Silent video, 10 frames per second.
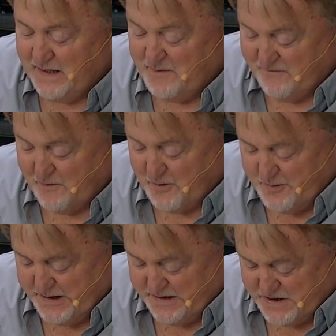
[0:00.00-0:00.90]
Now, before we
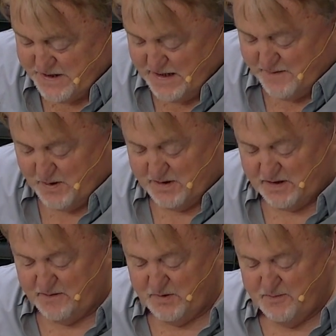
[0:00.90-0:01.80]
read this, think about
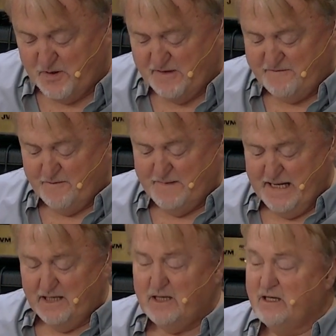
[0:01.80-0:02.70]
it. The blueprint for
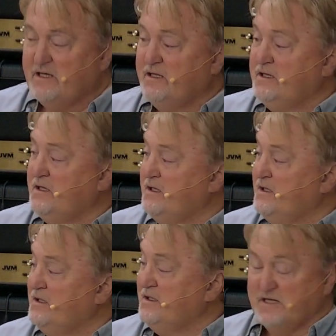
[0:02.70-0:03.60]
man
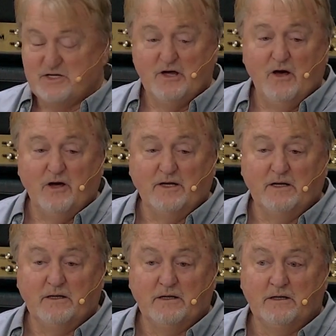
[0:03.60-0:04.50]
is God.